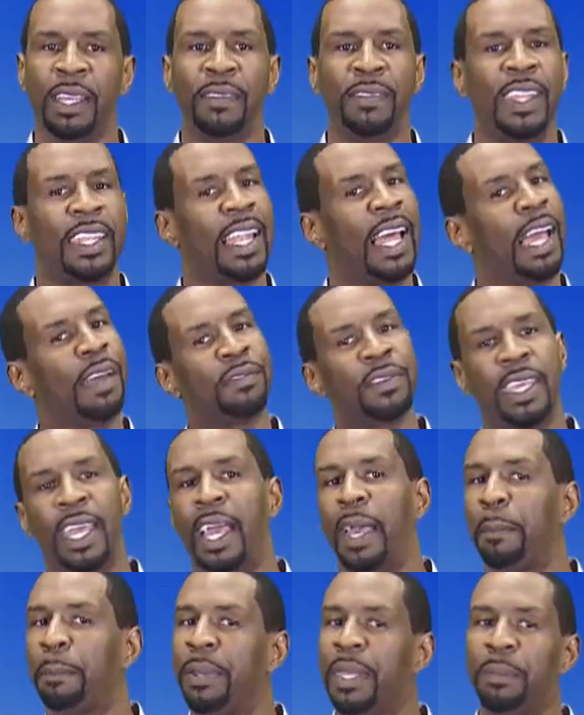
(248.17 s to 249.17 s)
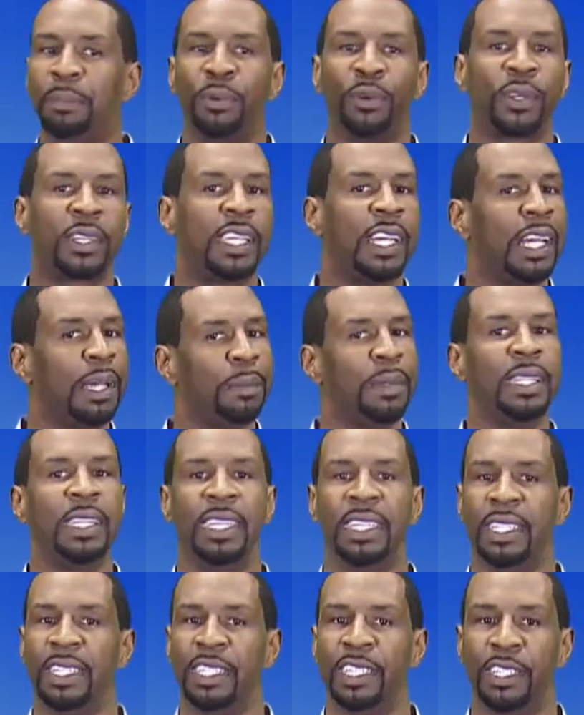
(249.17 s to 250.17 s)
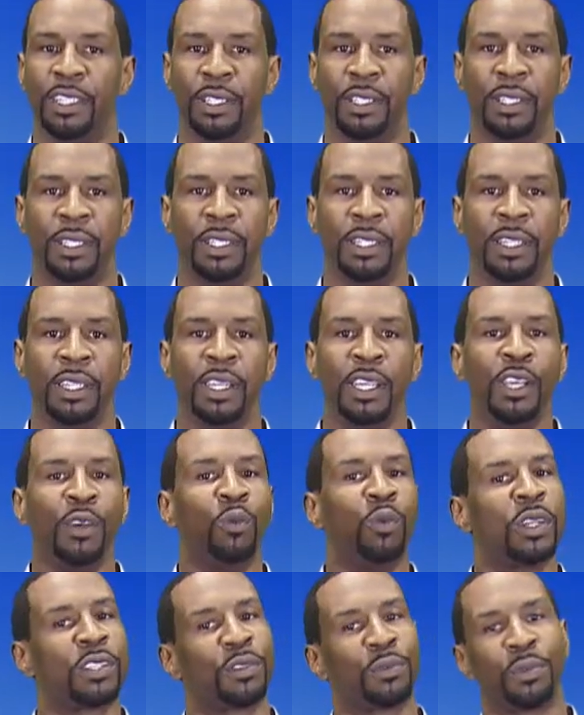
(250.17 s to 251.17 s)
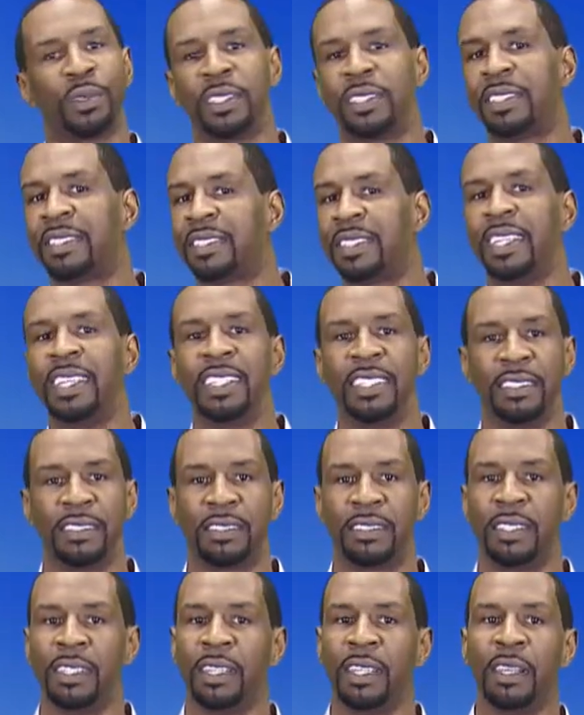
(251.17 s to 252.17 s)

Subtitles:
that I've got people coming in here with receipts,